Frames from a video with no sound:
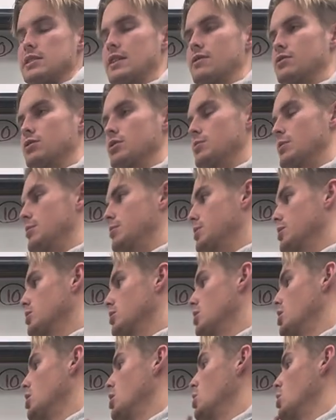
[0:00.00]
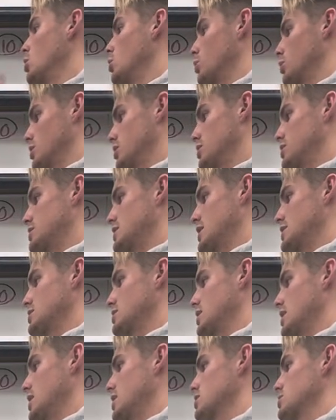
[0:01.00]
have to remember, one of these has
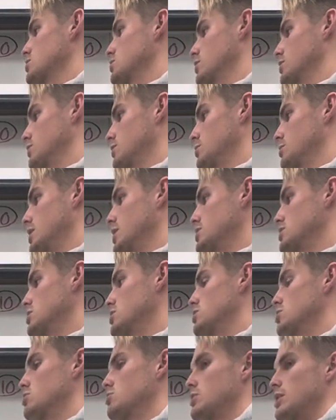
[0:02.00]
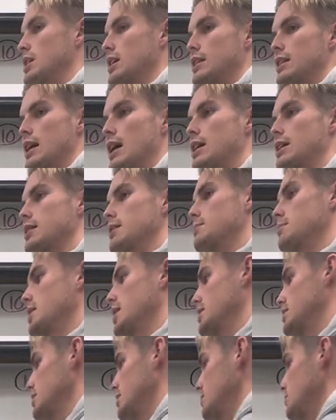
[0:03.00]
an x and one of them doesn't, so we cannot
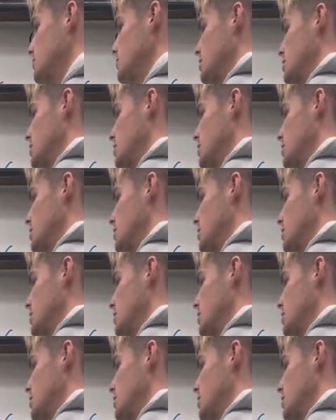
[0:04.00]
combine them.